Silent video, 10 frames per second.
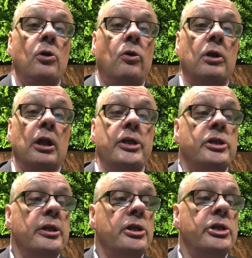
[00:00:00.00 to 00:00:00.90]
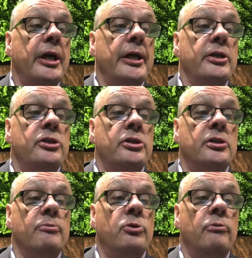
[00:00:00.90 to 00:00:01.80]
or a glitch in the check-in
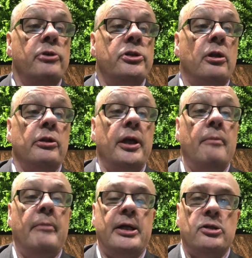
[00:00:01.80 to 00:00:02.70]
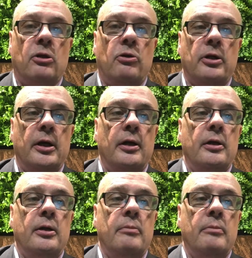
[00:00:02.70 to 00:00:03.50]
system could result in a much longer